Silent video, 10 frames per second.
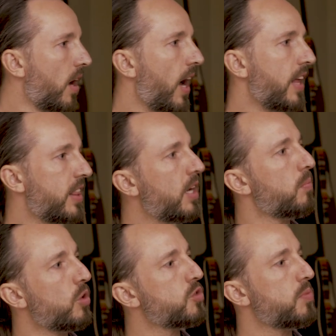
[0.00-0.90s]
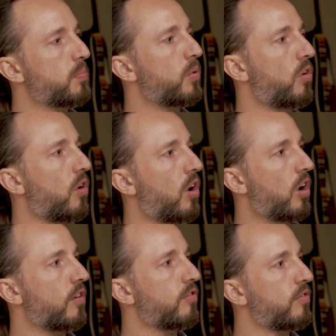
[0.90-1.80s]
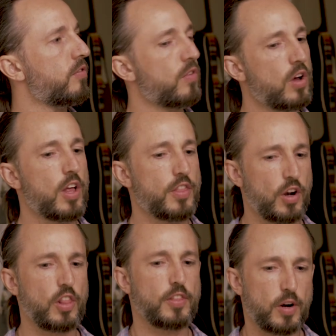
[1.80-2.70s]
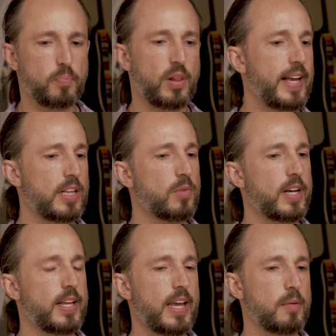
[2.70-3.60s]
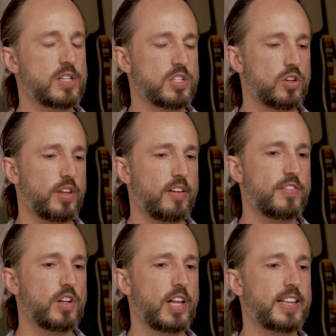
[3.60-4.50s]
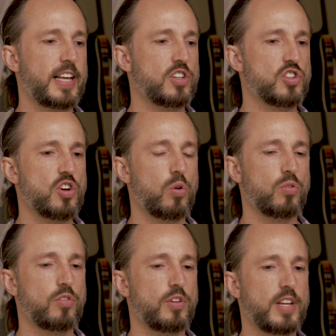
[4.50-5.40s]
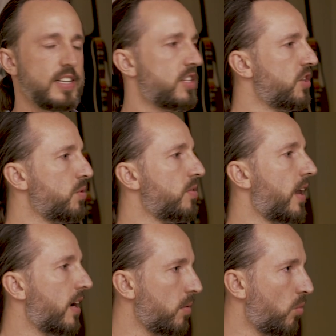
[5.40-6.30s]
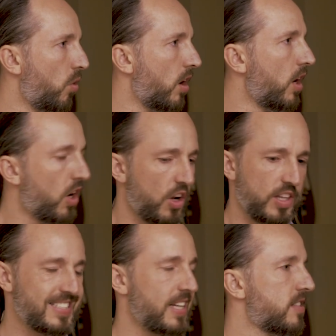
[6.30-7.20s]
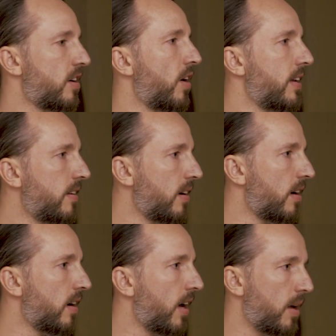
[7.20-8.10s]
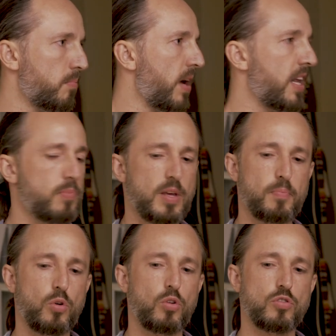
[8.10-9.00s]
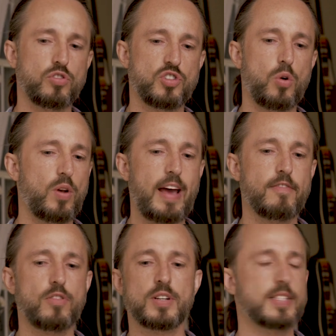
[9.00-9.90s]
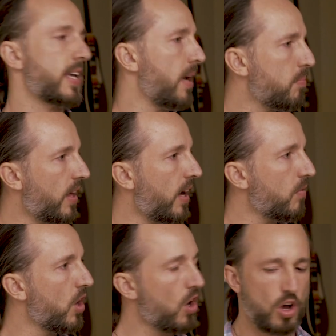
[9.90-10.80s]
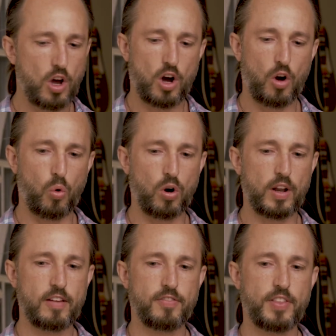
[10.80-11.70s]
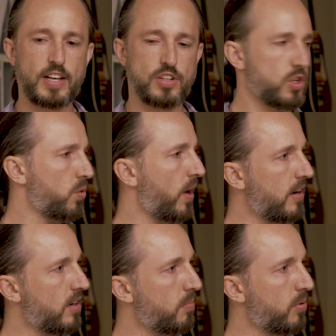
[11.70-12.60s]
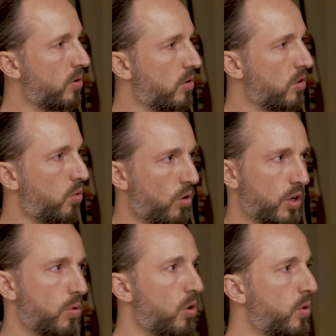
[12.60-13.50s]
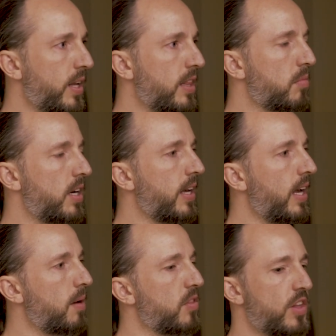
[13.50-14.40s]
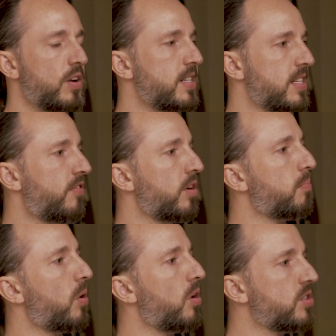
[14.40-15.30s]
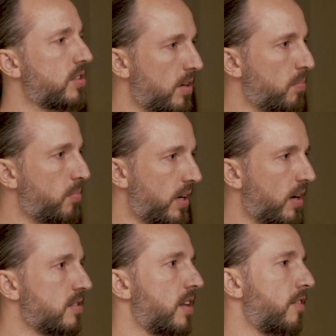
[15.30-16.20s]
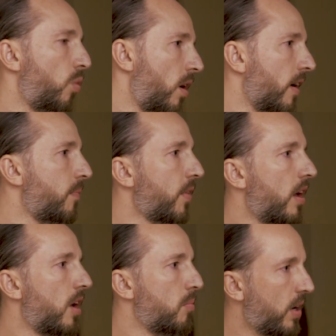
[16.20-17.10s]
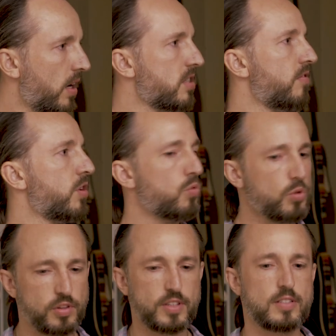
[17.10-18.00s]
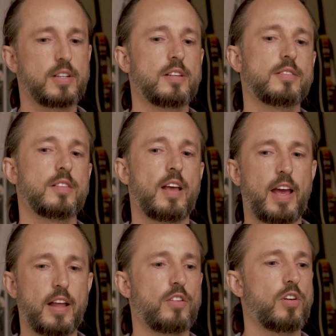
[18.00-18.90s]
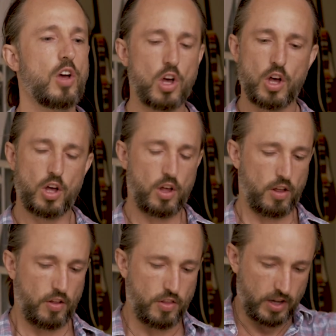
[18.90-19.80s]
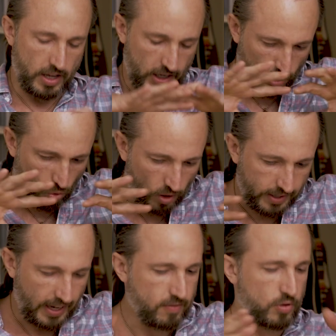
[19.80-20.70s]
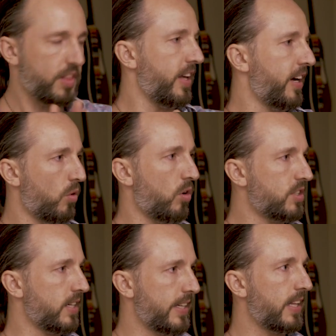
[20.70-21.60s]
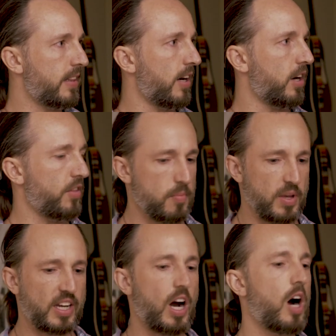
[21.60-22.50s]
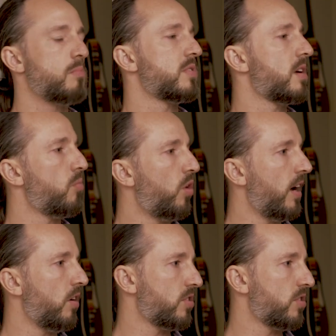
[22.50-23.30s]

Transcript: Mm-hmm. I think most people are, they're, they're playing the money game until they feel like they don't need to do that anymore, or at least that's their idea. And many people don't ever escape that. Mm-hmm. Or if they do end up, quote unquote, winning the money game, they're a different person because they've won it, mm-hmm. because of the ruthlessness and the ignoring everything in order to get there. They become someone else.